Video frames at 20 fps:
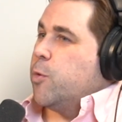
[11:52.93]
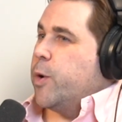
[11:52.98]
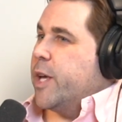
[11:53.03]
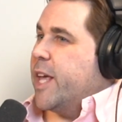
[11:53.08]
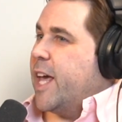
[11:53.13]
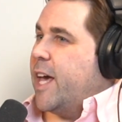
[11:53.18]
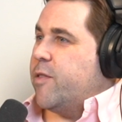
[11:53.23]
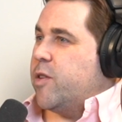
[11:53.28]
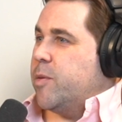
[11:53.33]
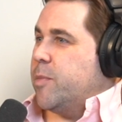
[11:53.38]

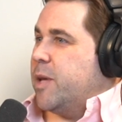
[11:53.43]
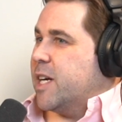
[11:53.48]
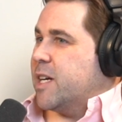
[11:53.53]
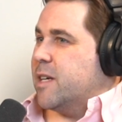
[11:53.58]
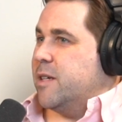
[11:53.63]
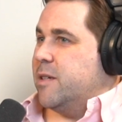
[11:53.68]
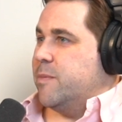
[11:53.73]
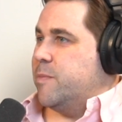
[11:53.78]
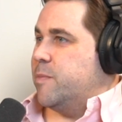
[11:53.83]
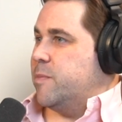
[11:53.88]
We gave them
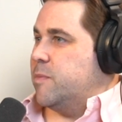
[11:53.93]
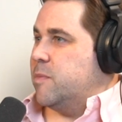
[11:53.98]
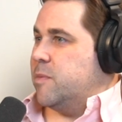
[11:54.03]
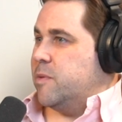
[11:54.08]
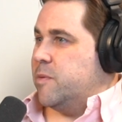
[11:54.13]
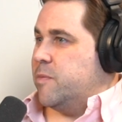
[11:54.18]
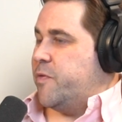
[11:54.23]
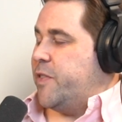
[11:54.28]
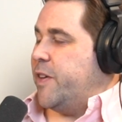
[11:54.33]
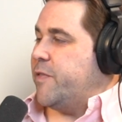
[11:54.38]
like a
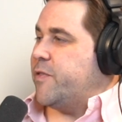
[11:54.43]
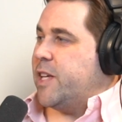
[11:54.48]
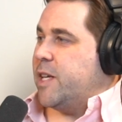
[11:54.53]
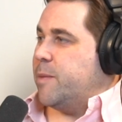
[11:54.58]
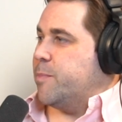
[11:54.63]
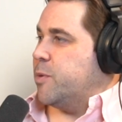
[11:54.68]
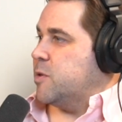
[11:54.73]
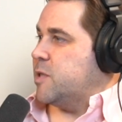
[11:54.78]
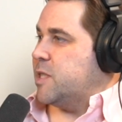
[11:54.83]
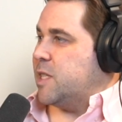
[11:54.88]

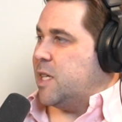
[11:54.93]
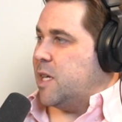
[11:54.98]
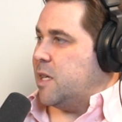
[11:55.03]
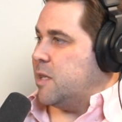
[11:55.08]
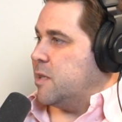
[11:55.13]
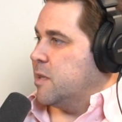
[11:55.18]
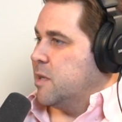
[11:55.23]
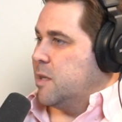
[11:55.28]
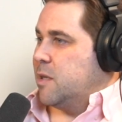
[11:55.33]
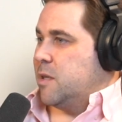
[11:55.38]

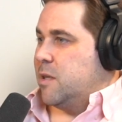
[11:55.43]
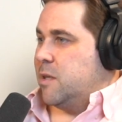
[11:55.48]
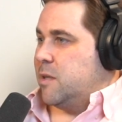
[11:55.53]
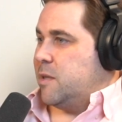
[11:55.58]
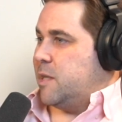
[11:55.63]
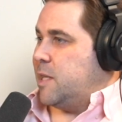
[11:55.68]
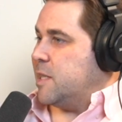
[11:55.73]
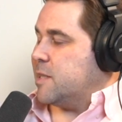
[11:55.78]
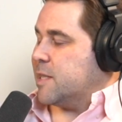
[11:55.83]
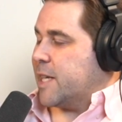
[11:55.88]
15%
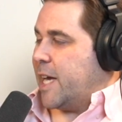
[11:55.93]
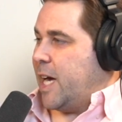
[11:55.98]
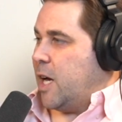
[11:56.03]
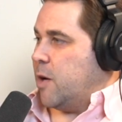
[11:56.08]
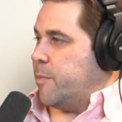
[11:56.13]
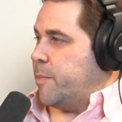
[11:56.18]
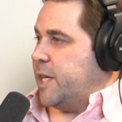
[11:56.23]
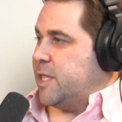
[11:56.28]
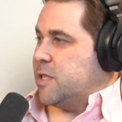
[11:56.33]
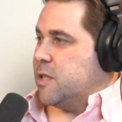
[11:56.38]

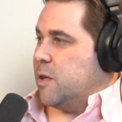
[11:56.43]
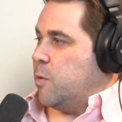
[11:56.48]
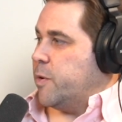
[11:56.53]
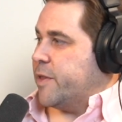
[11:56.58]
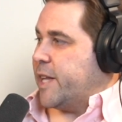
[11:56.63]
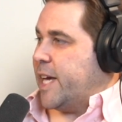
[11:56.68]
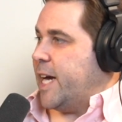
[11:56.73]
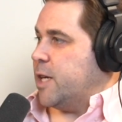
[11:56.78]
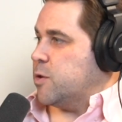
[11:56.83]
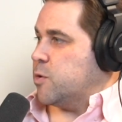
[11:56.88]
discount based on
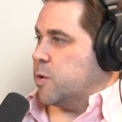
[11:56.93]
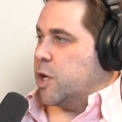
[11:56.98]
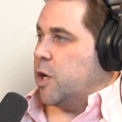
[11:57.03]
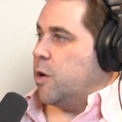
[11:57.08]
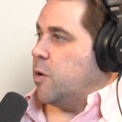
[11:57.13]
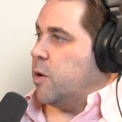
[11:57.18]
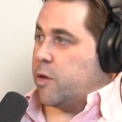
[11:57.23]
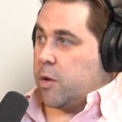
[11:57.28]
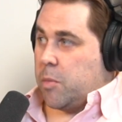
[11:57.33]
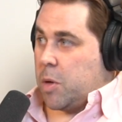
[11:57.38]
what the house would
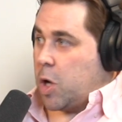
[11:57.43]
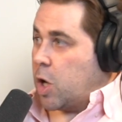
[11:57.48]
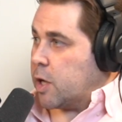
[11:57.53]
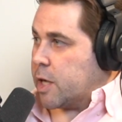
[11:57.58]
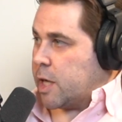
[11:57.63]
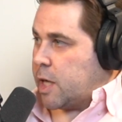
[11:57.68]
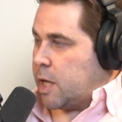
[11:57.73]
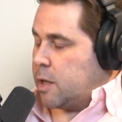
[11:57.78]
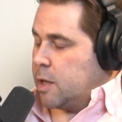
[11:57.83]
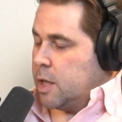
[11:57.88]
go in the
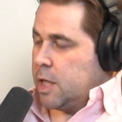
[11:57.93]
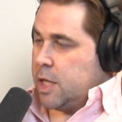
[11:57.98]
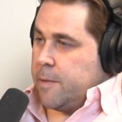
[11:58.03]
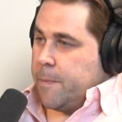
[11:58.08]
market.